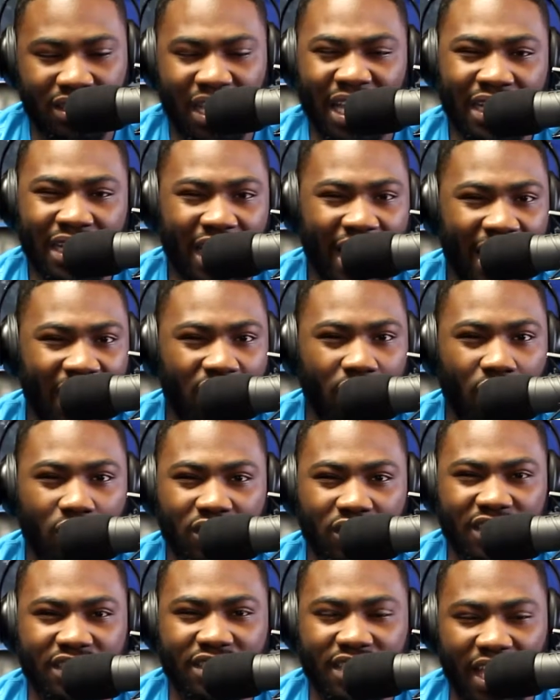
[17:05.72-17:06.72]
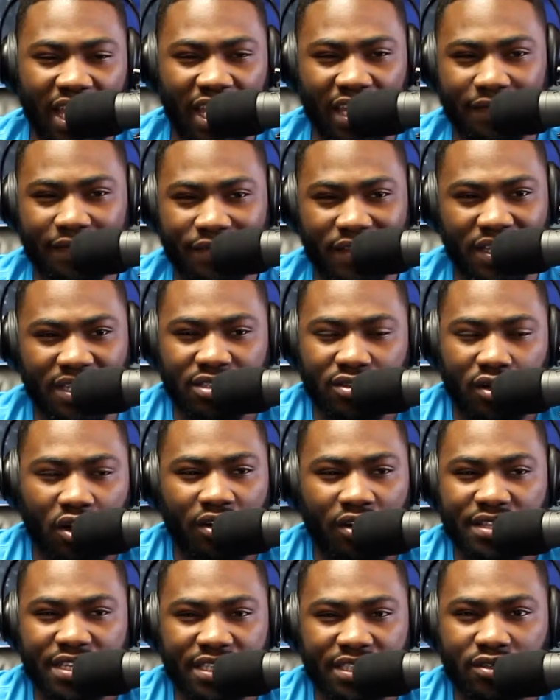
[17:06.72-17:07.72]
Think they had Golden Tate.
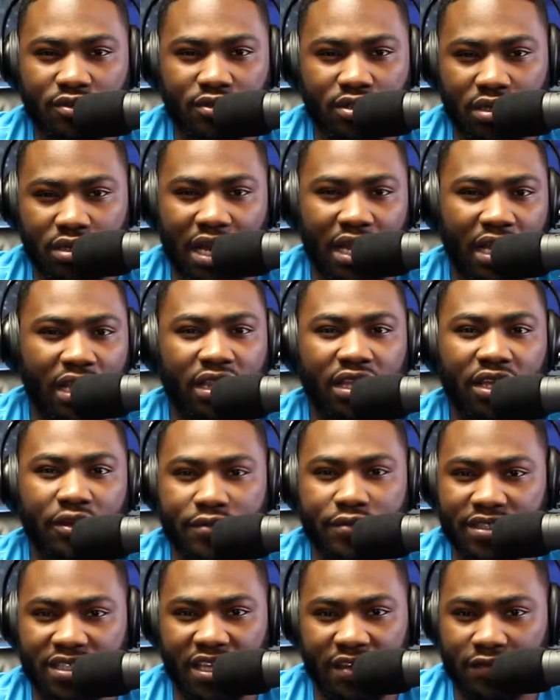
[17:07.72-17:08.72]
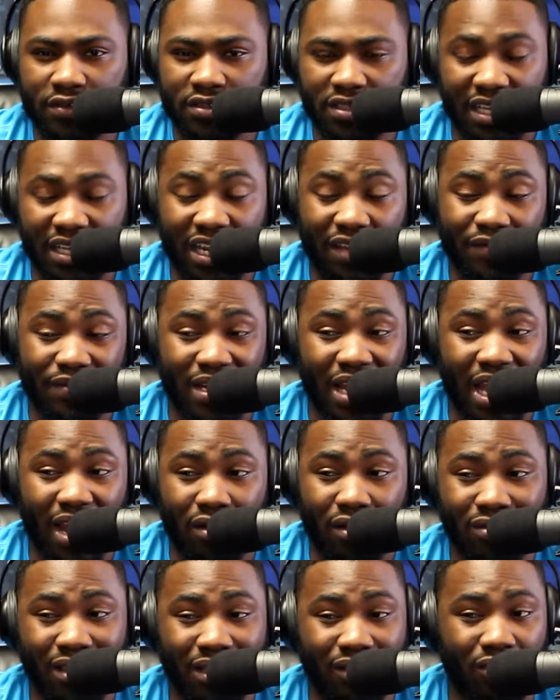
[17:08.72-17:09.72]
All these dudes are not elite receivers, and even
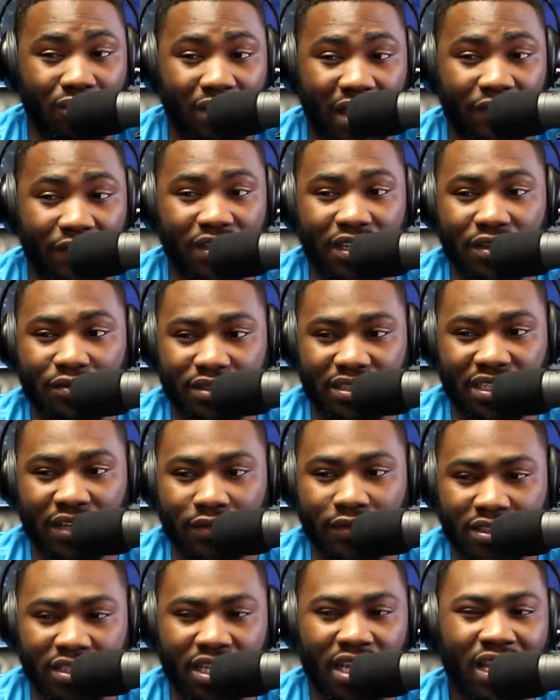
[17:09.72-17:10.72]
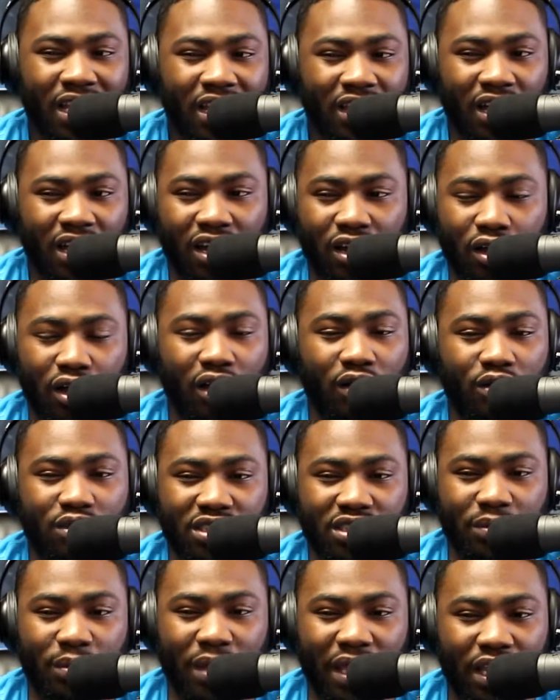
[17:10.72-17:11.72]
now they don't have elite receivers.
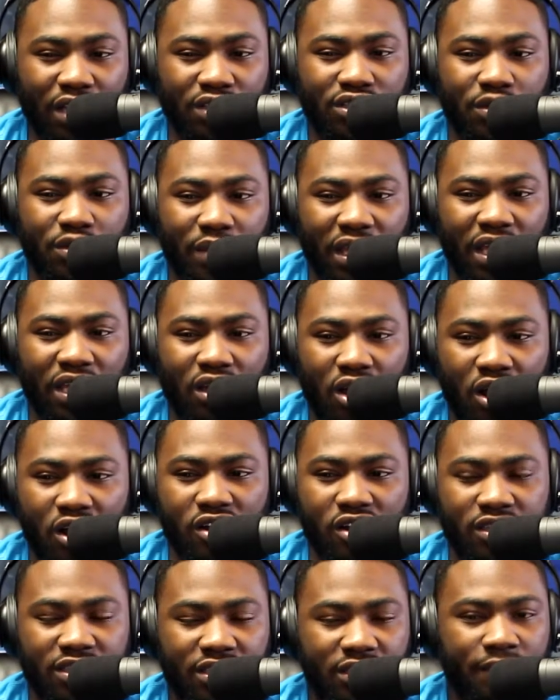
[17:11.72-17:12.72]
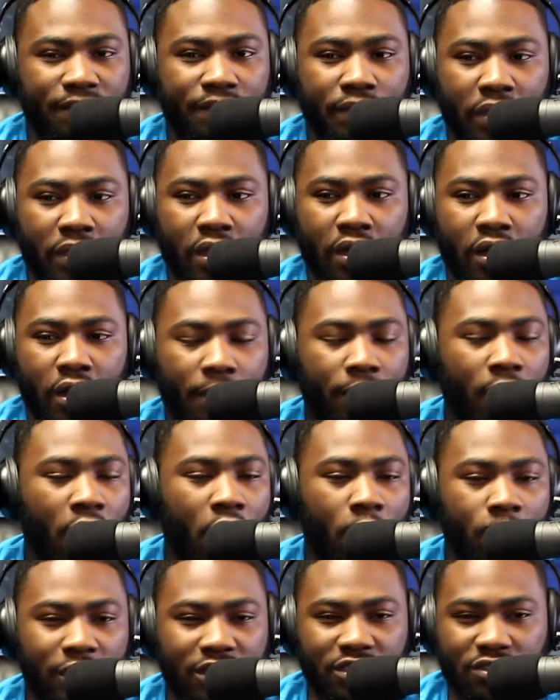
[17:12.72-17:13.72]
Jermaine Kearse,
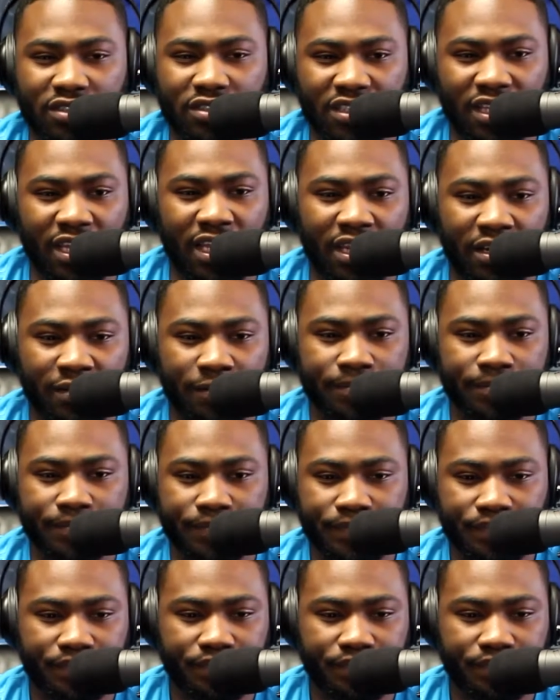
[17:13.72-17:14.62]
Paul Richardson.